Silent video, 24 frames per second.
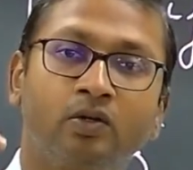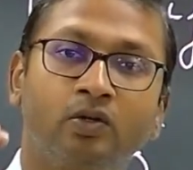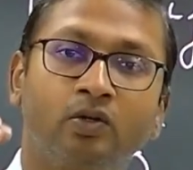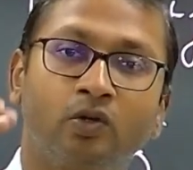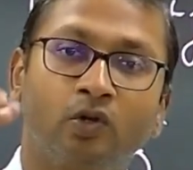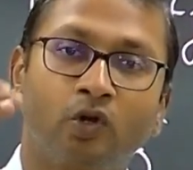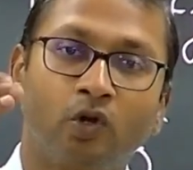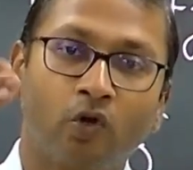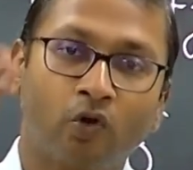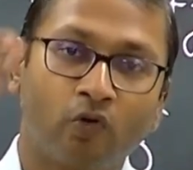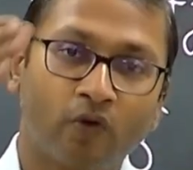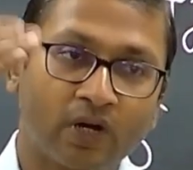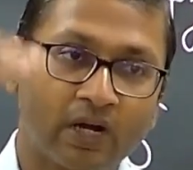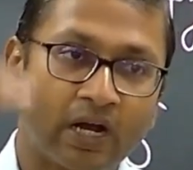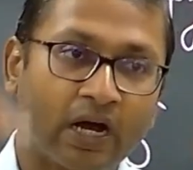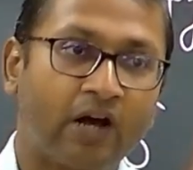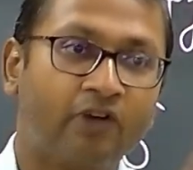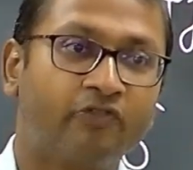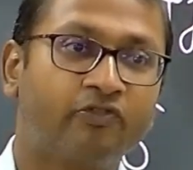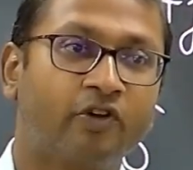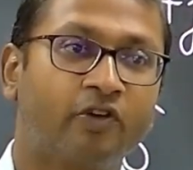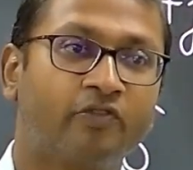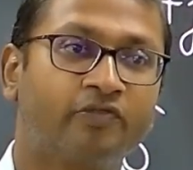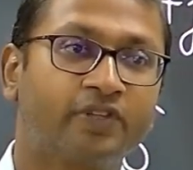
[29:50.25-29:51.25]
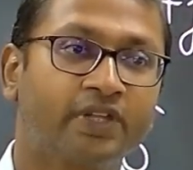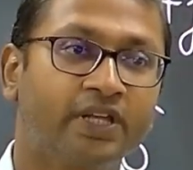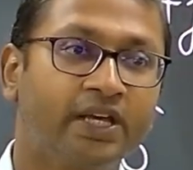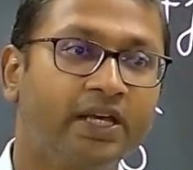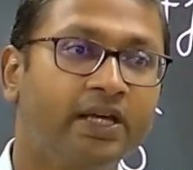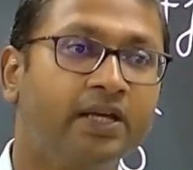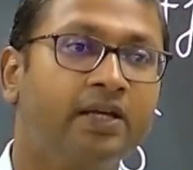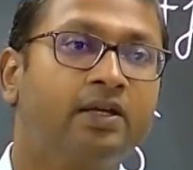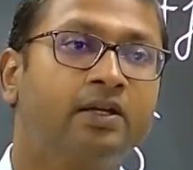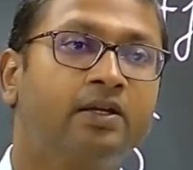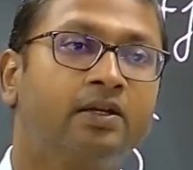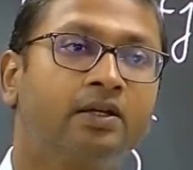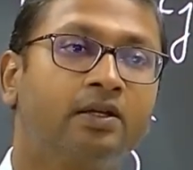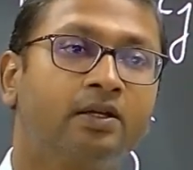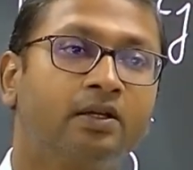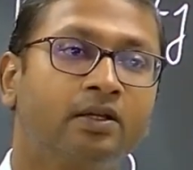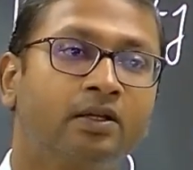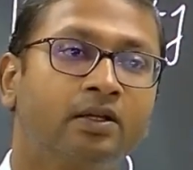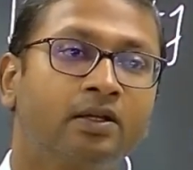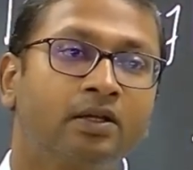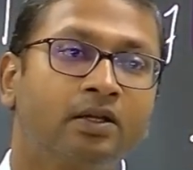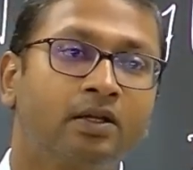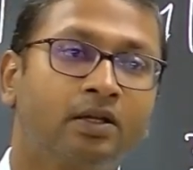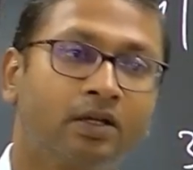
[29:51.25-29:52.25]
lower half of the
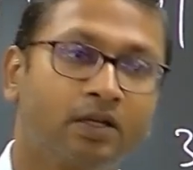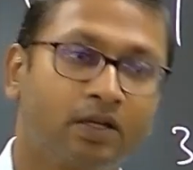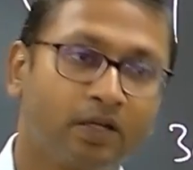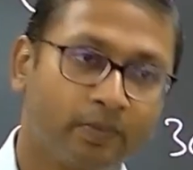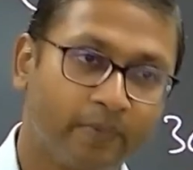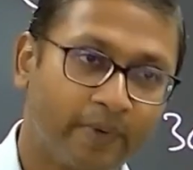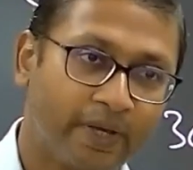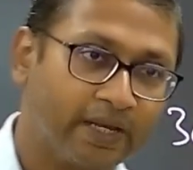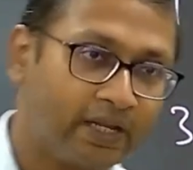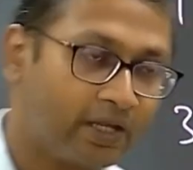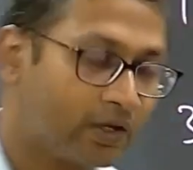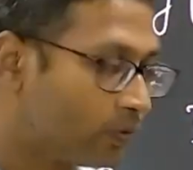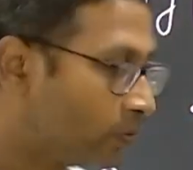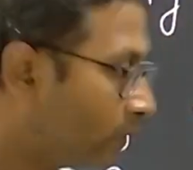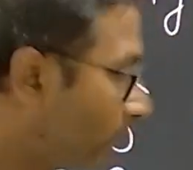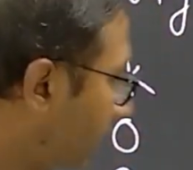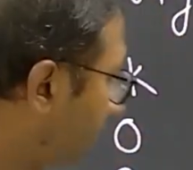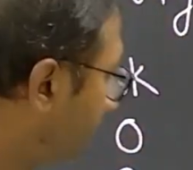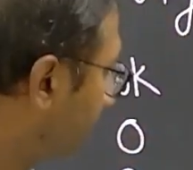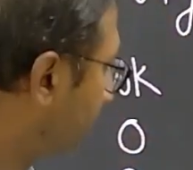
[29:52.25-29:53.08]
remaining one,